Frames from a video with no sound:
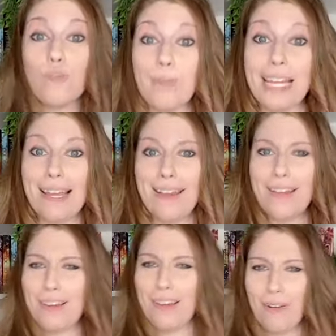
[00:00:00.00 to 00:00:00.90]
media,
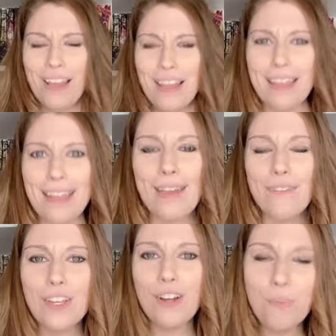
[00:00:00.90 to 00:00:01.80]
you know.
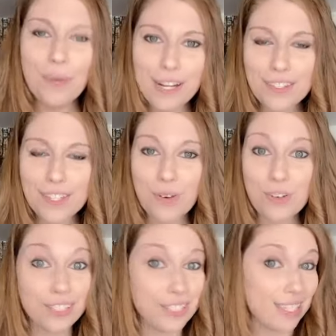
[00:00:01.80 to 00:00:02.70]
If you don't put it on
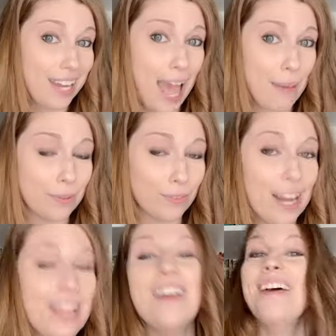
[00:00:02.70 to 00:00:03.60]
social, it didn't happen,
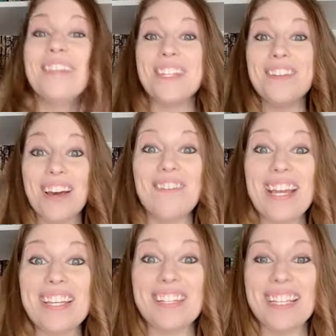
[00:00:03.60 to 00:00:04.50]
right? So you want to
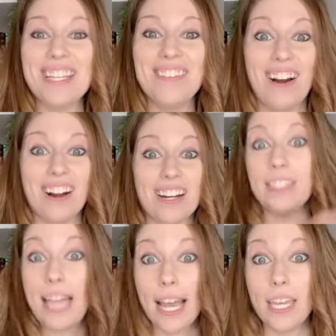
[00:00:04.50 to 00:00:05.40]
make sure that you are
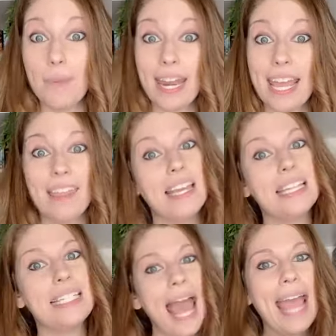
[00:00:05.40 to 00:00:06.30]
documenting it and then
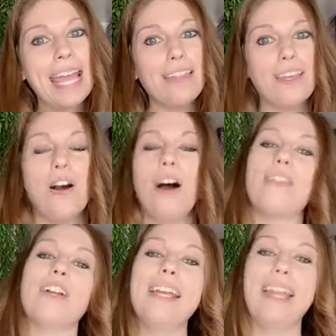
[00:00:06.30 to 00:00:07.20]
tagging the
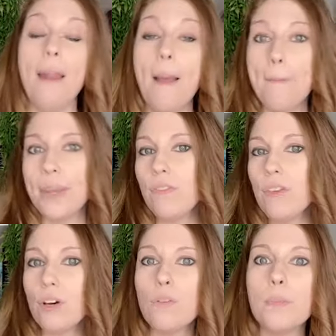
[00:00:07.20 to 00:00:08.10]
author in it. But if
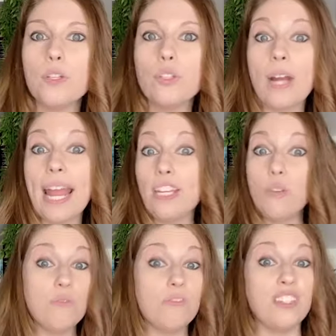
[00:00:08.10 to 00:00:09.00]
you go to a bookstore and
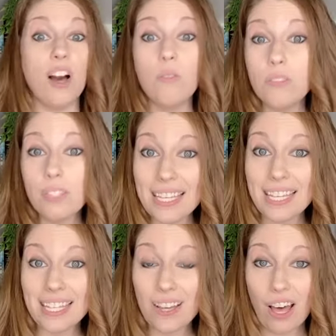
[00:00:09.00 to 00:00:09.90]
you don't see
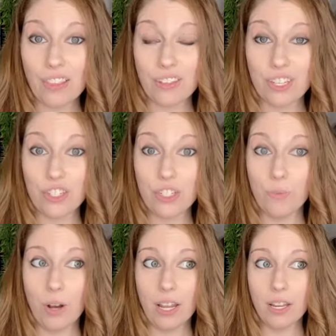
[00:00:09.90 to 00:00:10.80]
the author that you
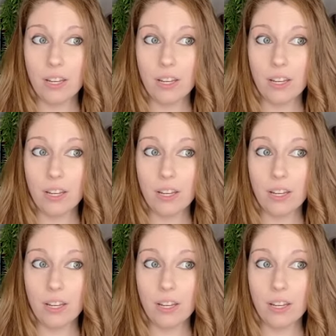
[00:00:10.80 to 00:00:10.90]
want,